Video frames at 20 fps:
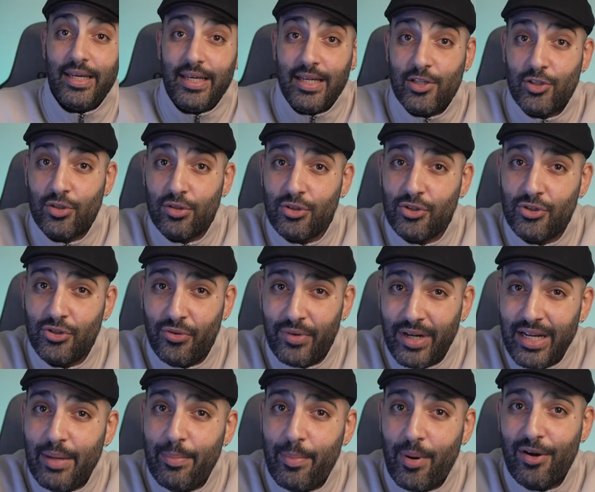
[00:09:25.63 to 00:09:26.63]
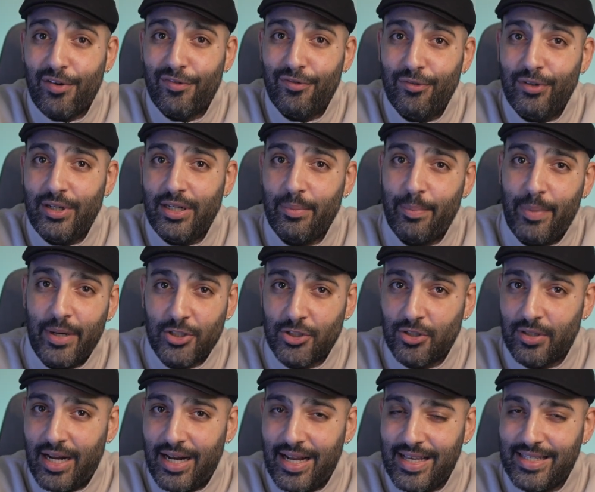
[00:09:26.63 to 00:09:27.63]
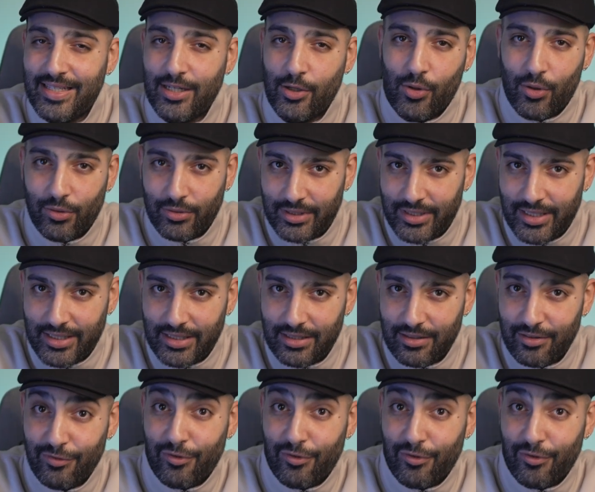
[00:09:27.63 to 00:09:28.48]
It's also really powerful in personalizing content.